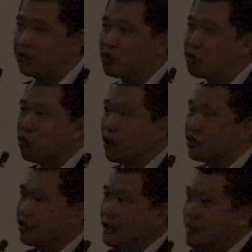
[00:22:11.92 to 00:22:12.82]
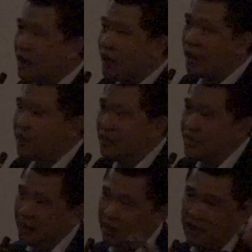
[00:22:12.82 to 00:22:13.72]
of tools. In
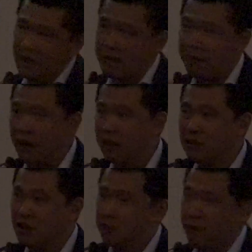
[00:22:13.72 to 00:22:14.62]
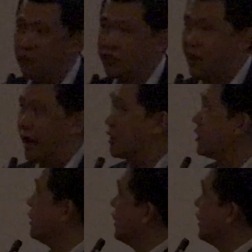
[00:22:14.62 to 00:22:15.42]
the bio, it's BioNTech.